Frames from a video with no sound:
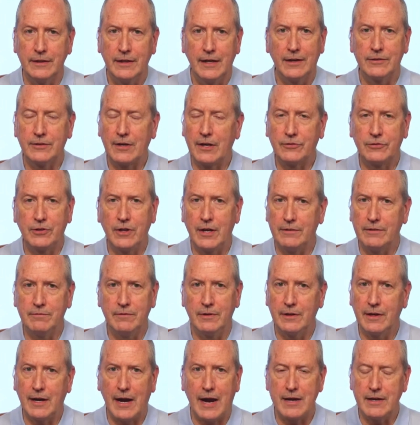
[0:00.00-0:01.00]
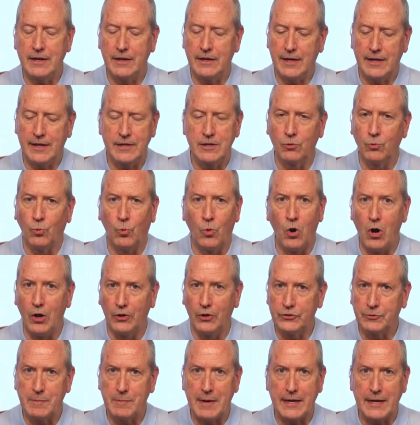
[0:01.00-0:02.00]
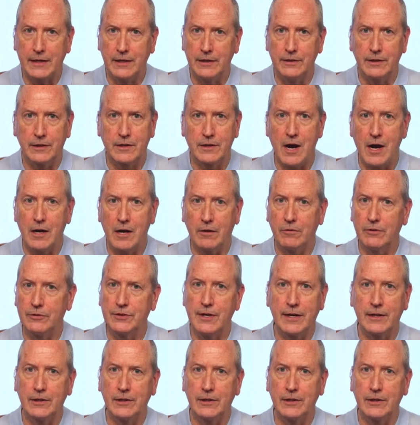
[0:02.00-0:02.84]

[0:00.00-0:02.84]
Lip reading: As I said, I could waltz back into Congress.